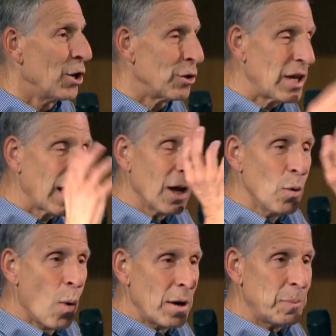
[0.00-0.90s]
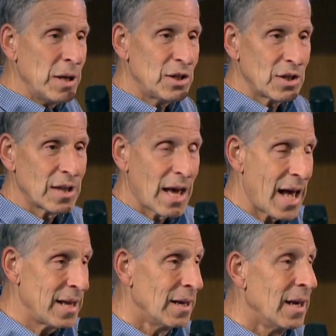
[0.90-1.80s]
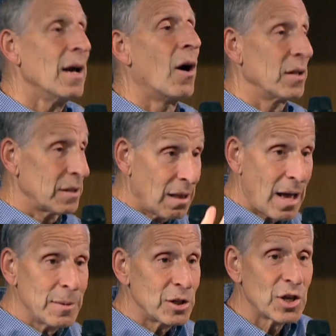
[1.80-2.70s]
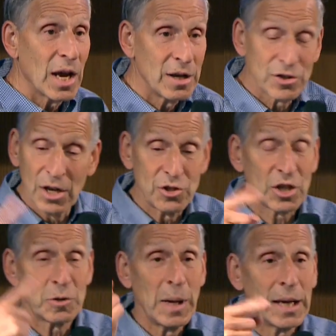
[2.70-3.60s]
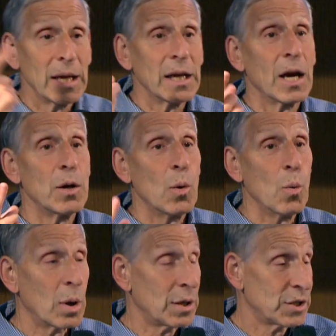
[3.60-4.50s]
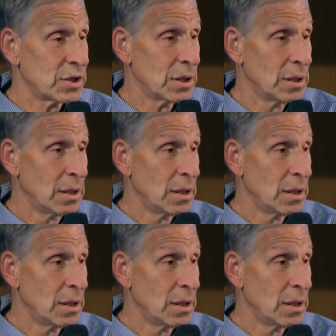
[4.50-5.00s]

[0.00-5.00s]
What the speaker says: You're taking one piece of that on climate change and just making it worse.